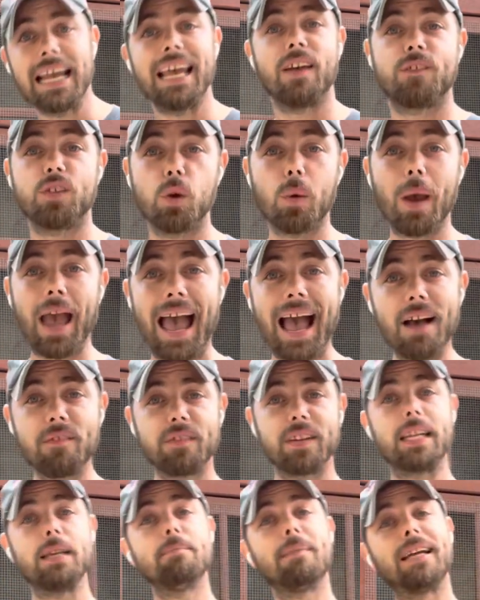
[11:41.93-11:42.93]
If you have
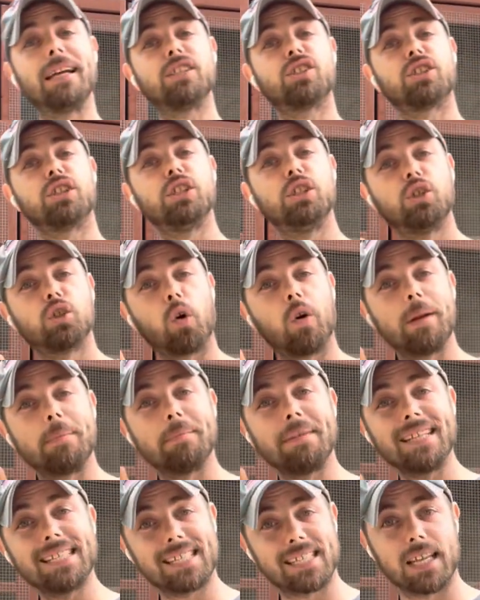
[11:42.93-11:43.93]
any, make sure you join
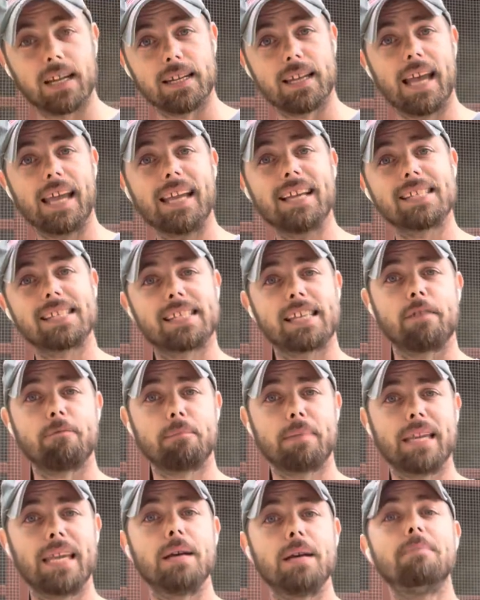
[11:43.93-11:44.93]
me Sunday at 7
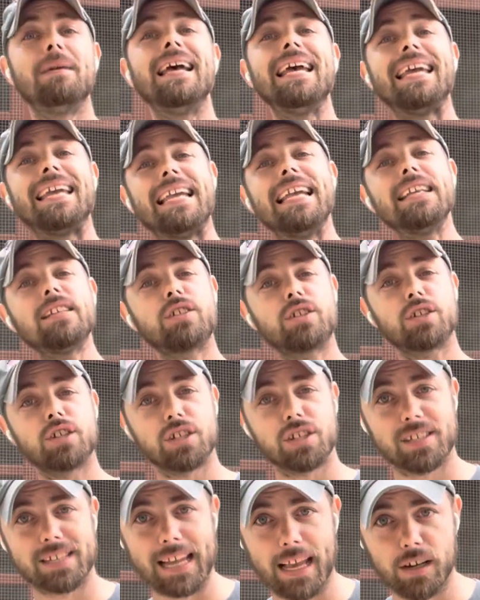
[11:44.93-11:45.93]
p.m.
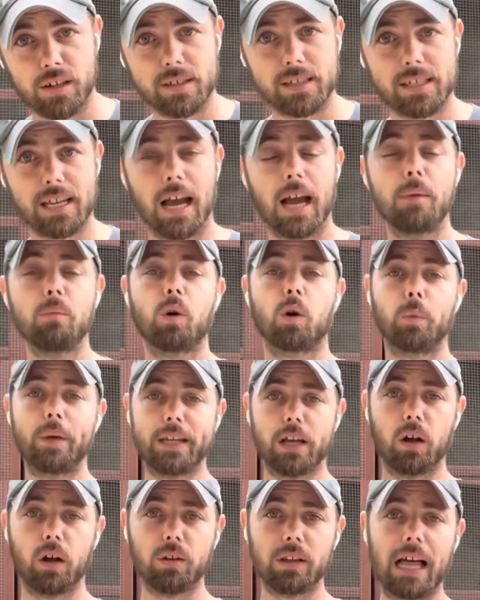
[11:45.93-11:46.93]
Eastern Standard Time, where we
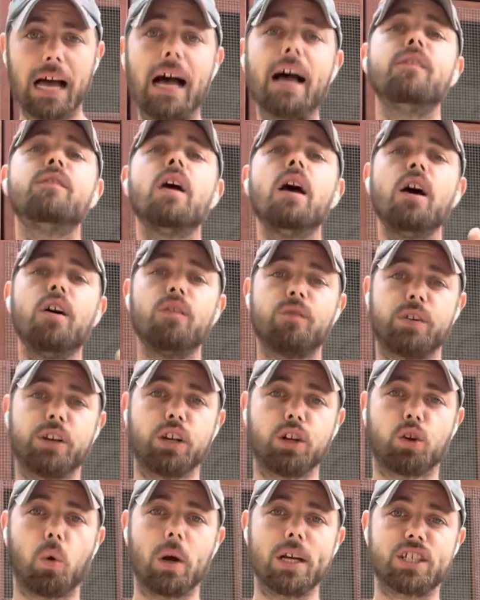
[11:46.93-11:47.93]
go live for
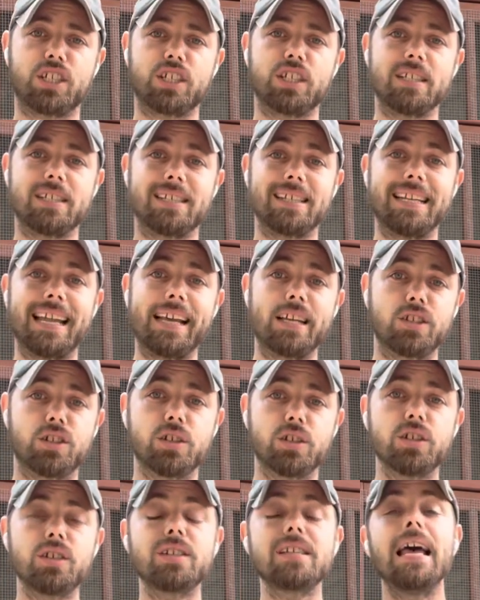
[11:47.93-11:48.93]
your questions and
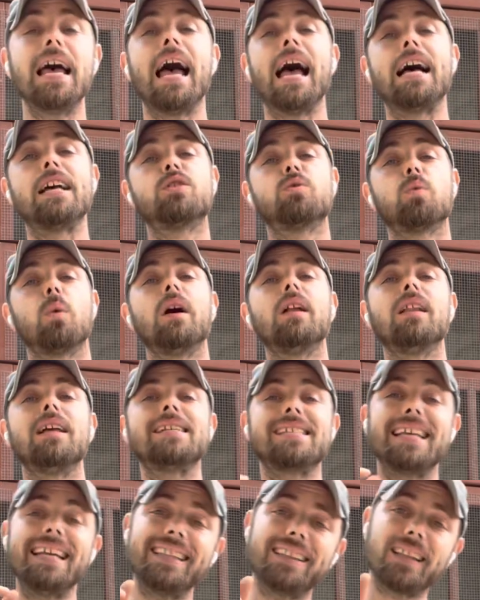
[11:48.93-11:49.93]
answers, as well
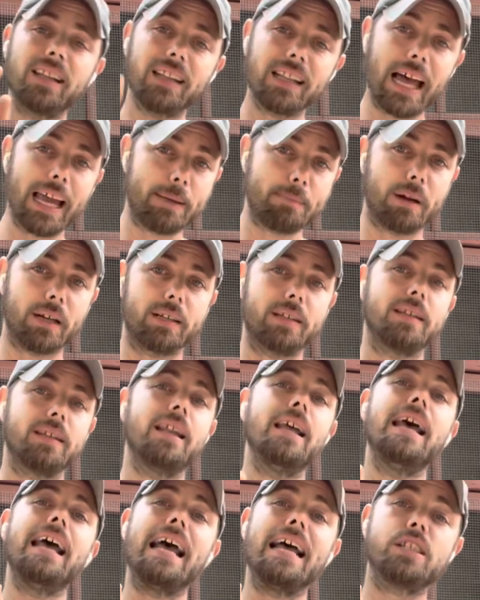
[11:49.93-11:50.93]
as hit the like button
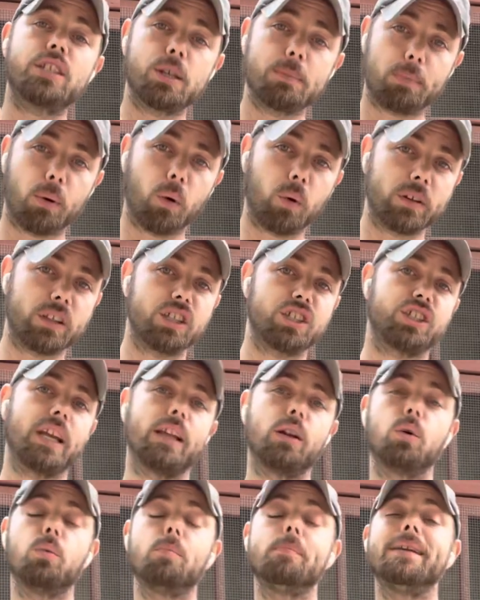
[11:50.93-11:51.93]
and support the
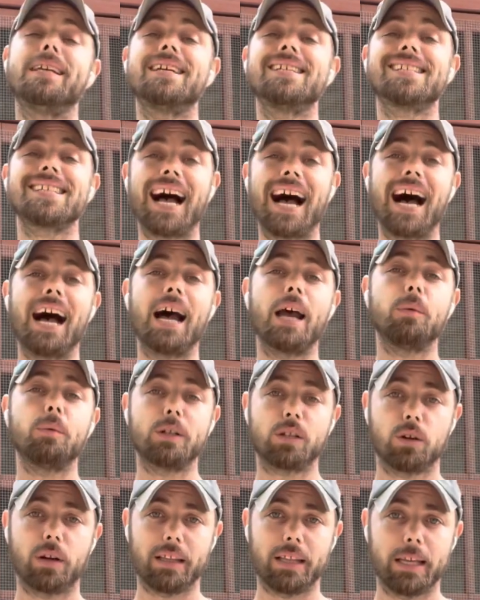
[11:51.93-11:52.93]
channel, because I would
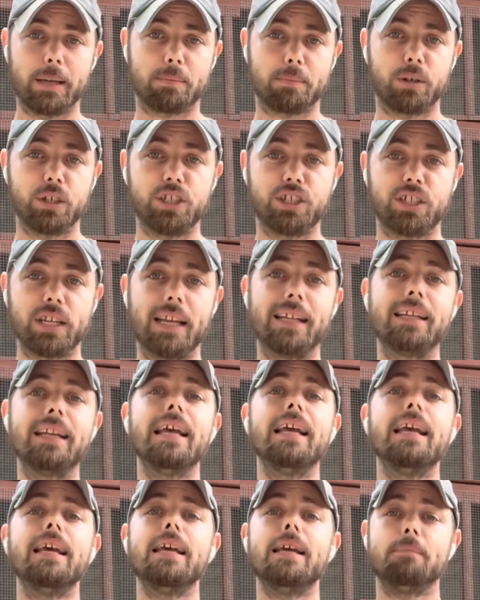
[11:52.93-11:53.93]
greatly appreciate it.
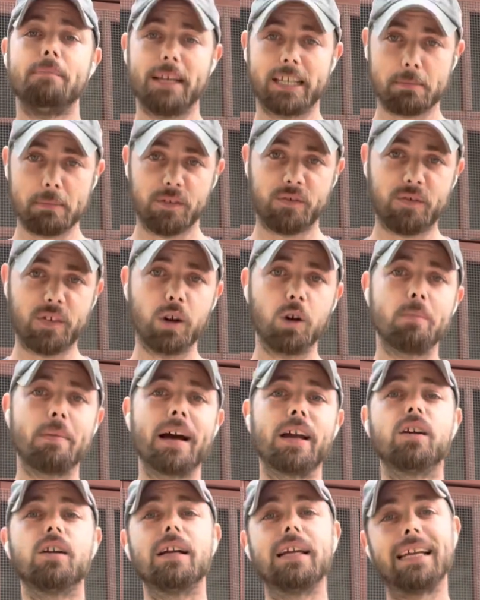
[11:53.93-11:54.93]
It makes me feel
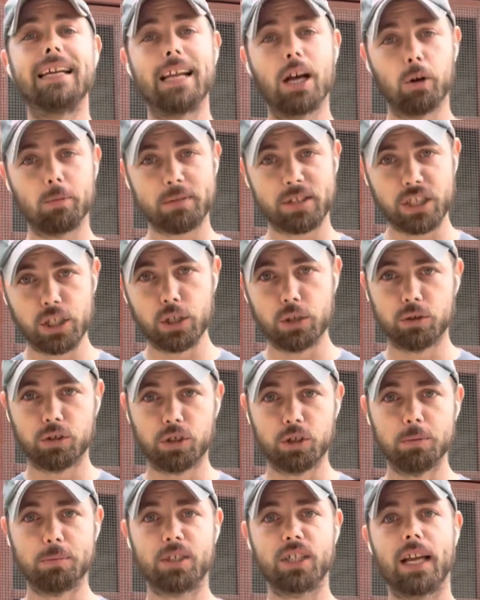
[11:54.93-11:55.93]
better. It helps the
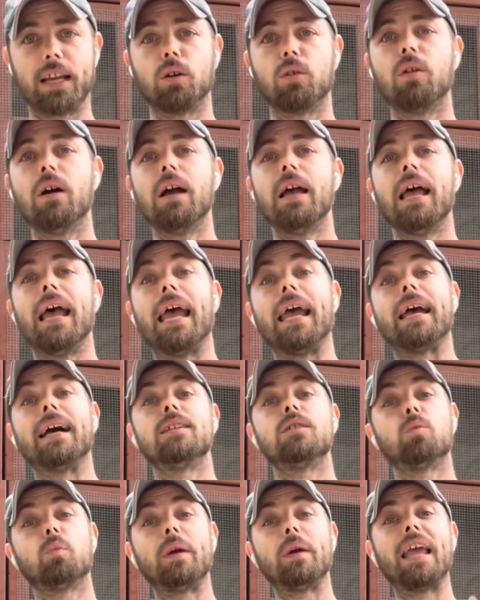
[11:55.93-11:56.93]
YouTube channel.
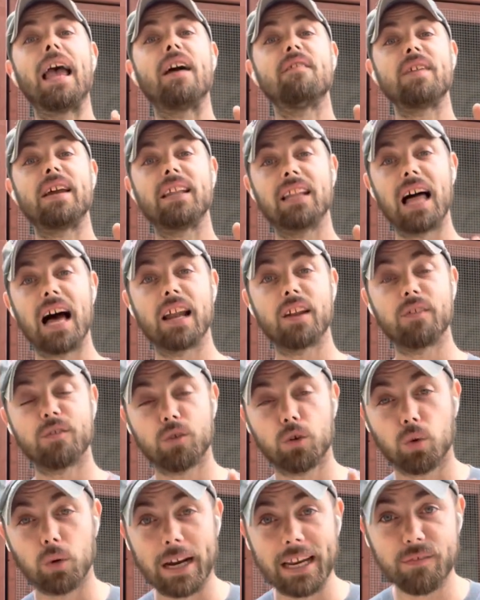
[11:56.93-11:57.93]
And we have a lot of
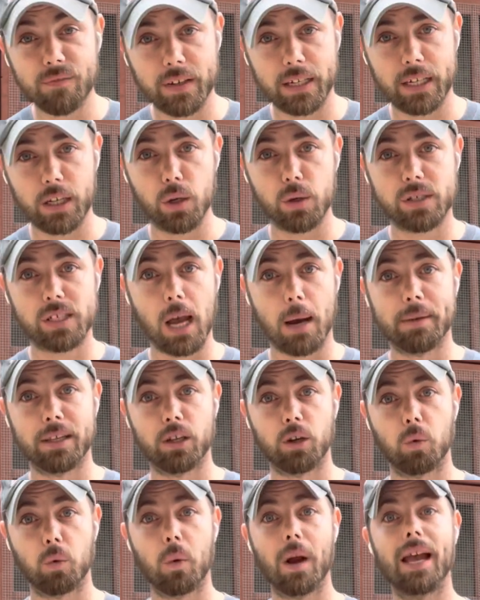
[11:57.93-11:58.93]
great videos coming
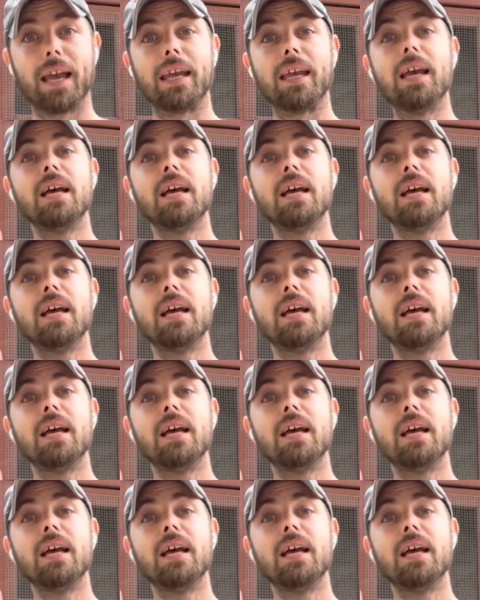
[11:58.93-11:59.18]
your way.